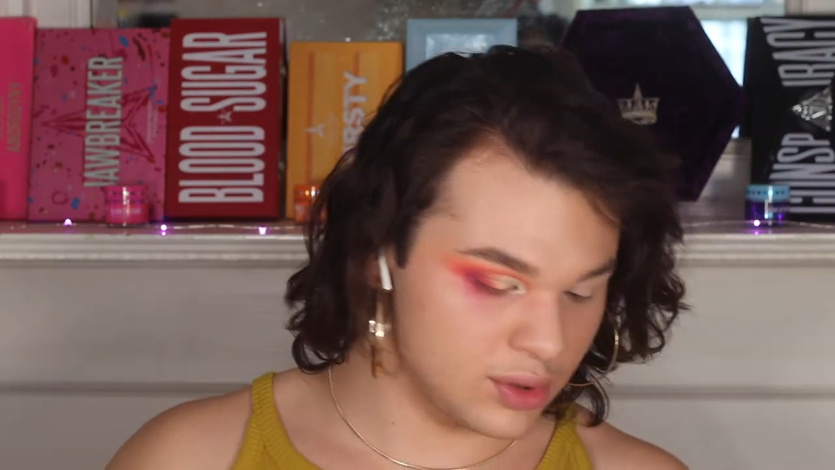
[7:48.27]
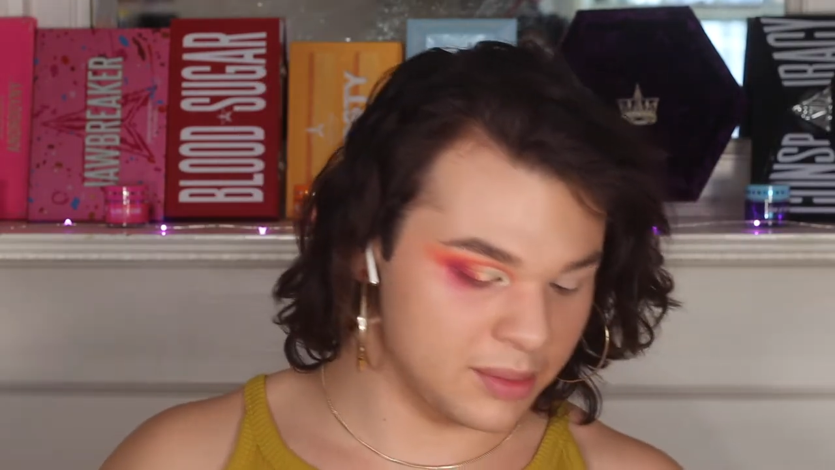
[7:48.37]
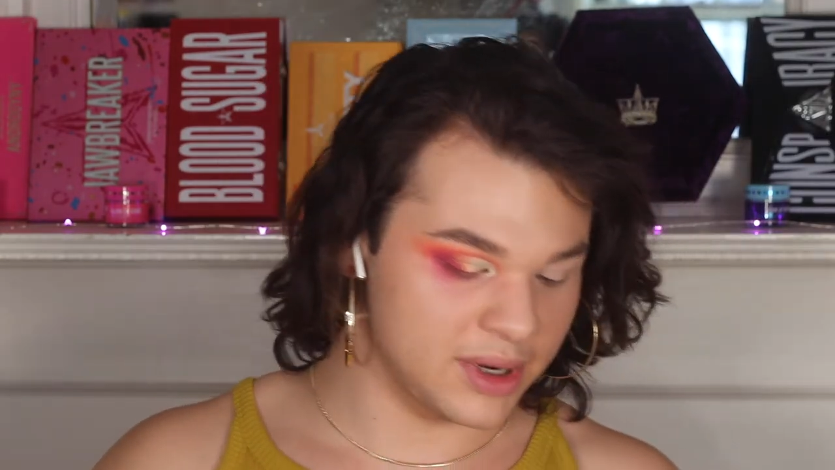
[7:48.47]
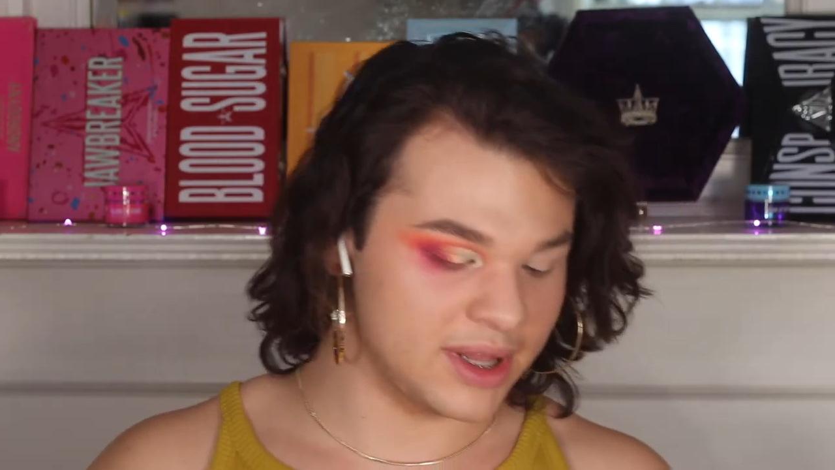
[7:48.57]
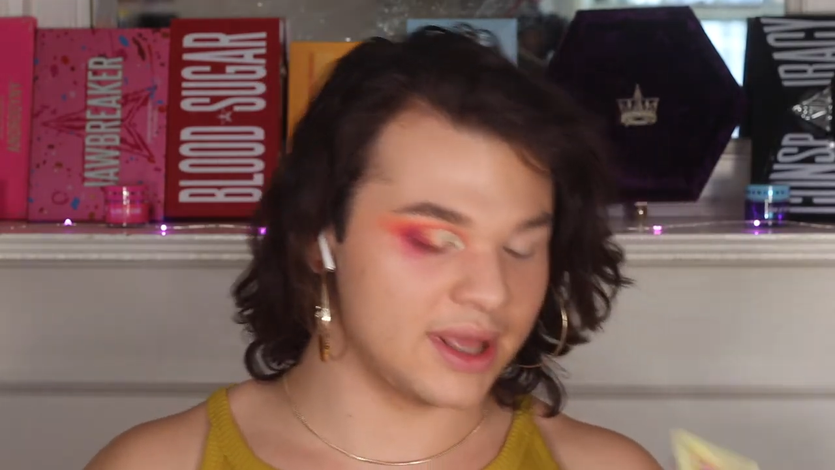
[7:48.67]

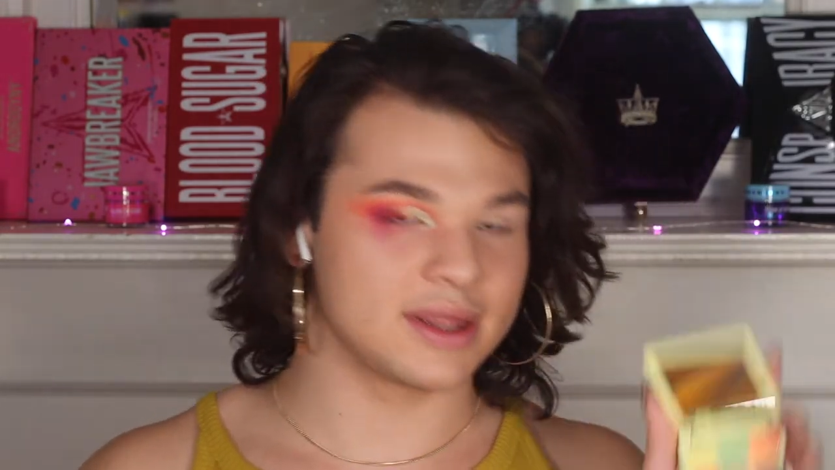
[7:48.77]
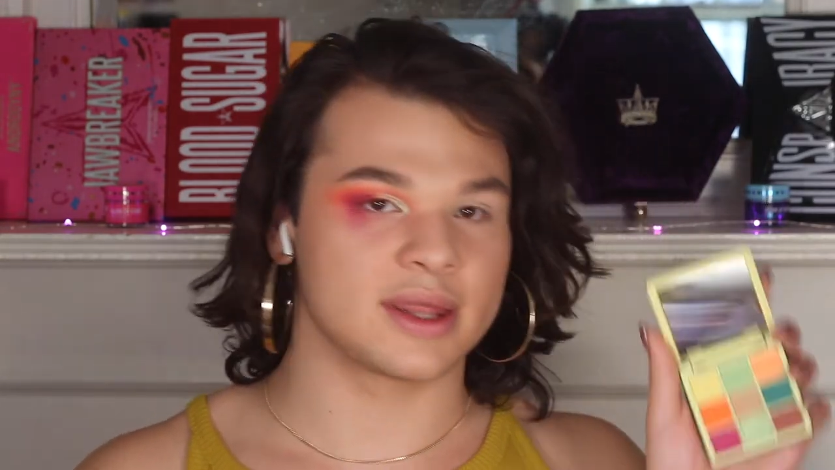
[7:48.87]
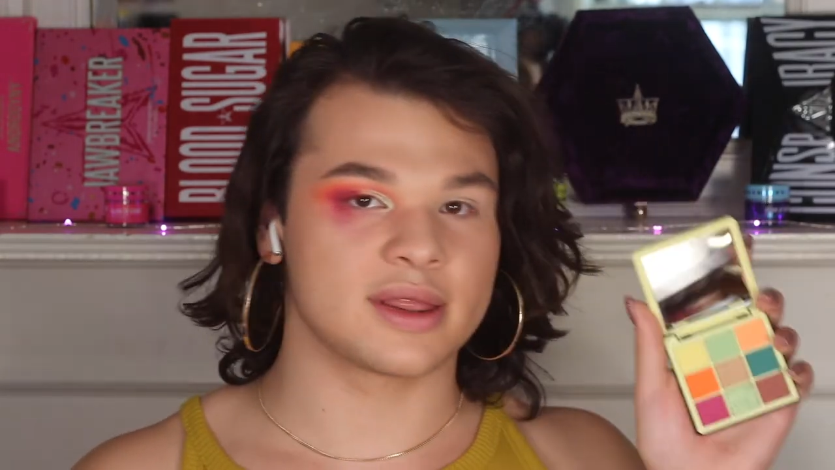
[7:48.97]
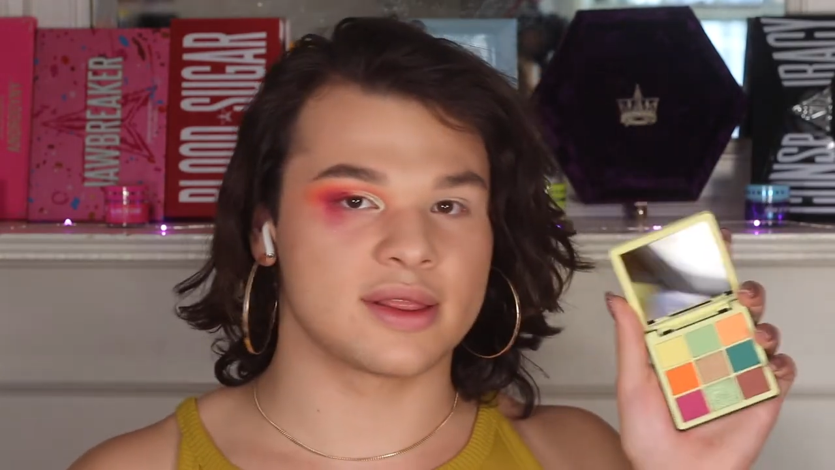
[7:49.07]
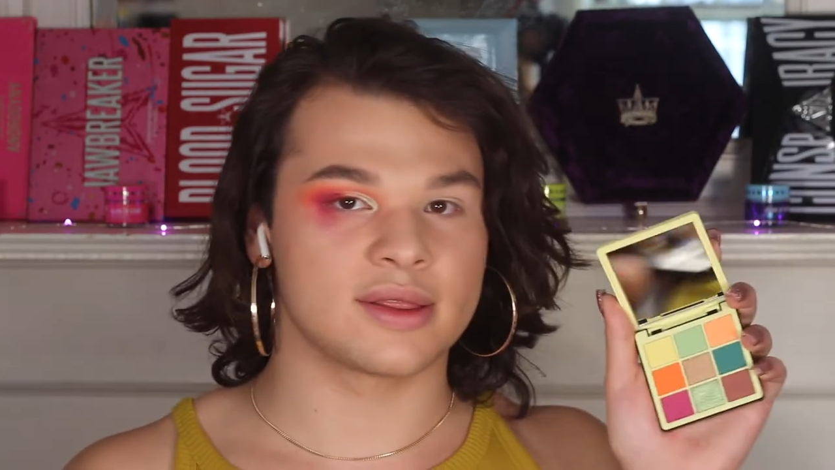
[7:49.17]
I'm gonna take
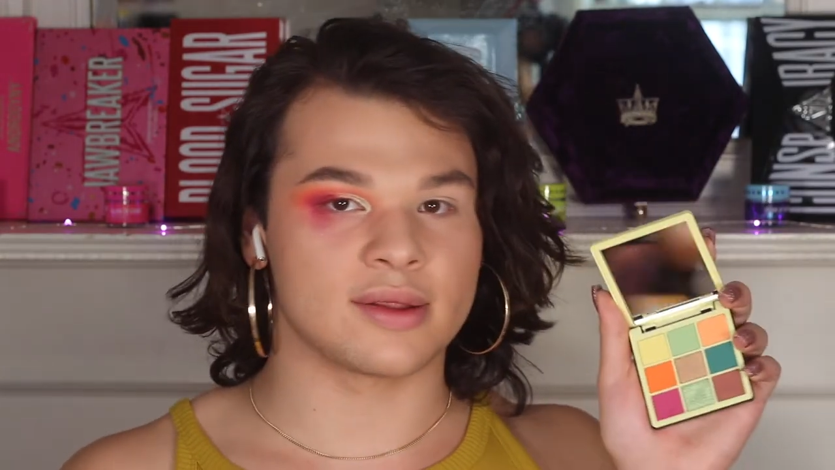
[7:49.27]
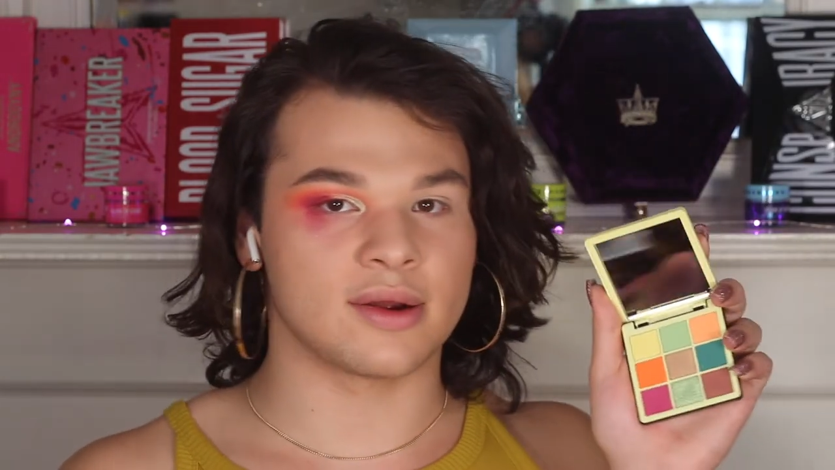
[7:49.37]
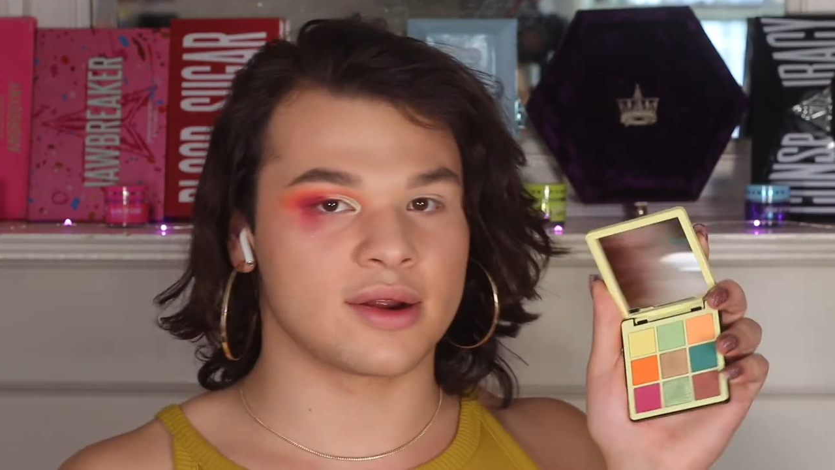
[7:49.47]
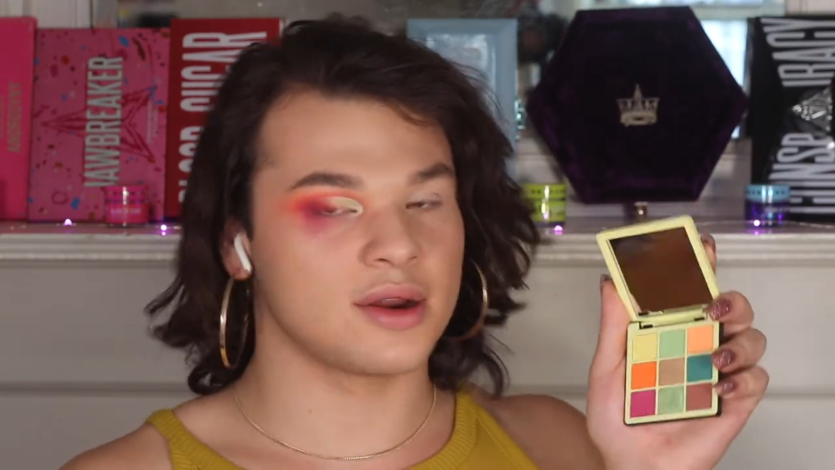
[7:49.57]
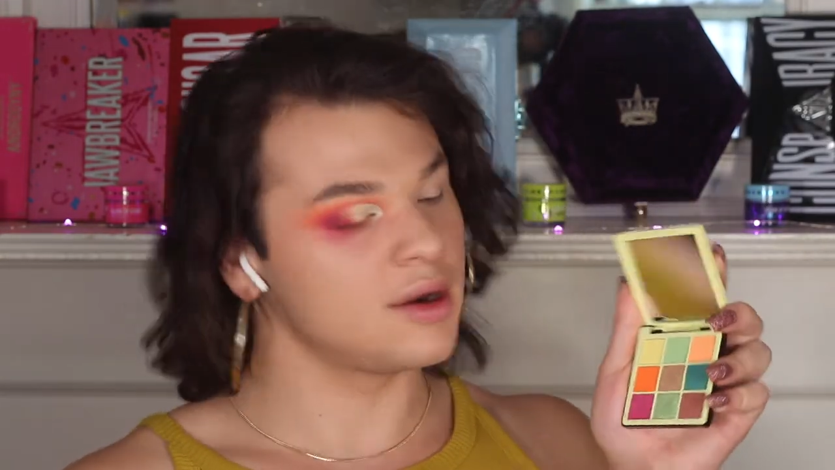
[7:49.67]
this
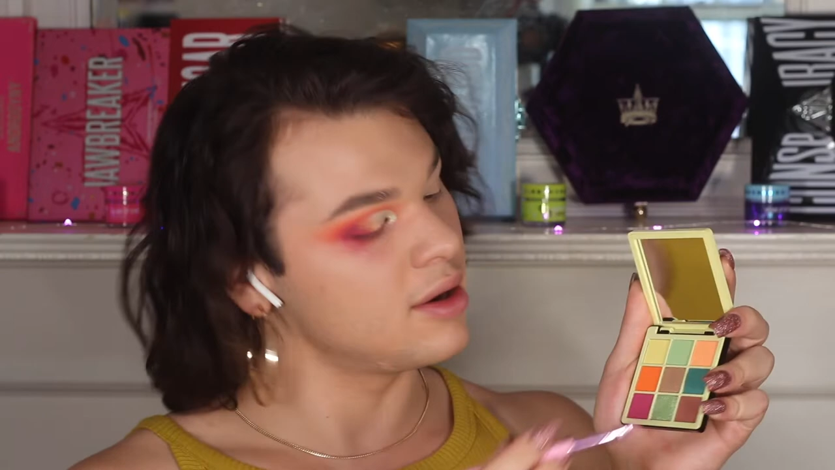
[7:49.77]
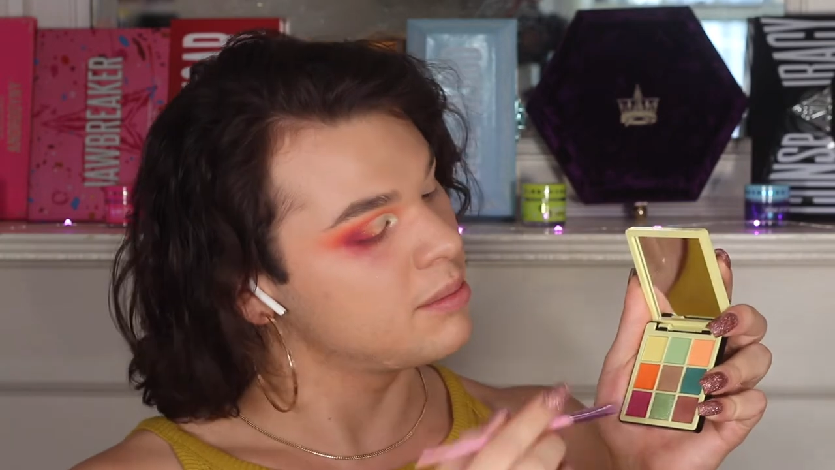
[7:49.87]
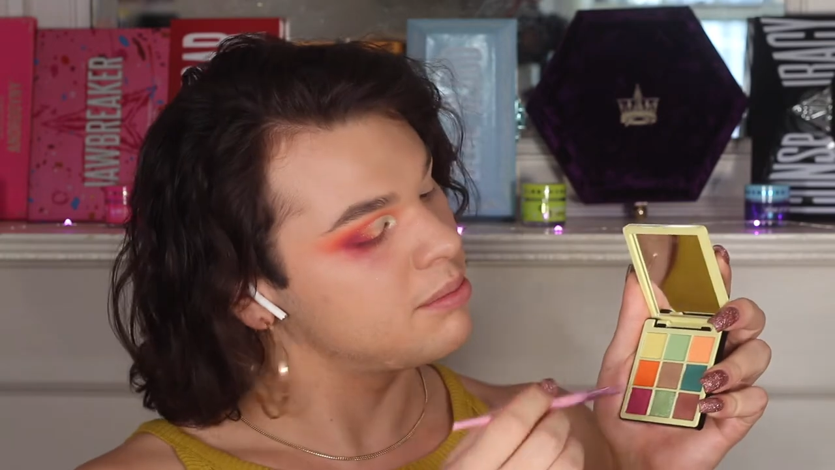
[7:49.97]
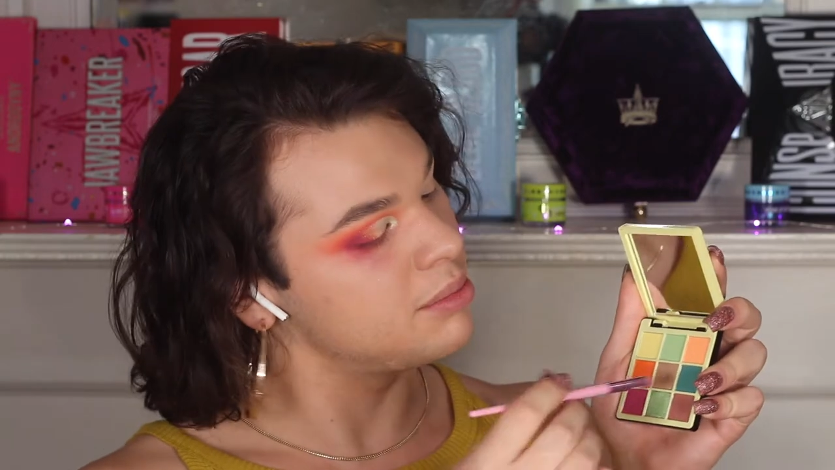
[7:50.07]
darker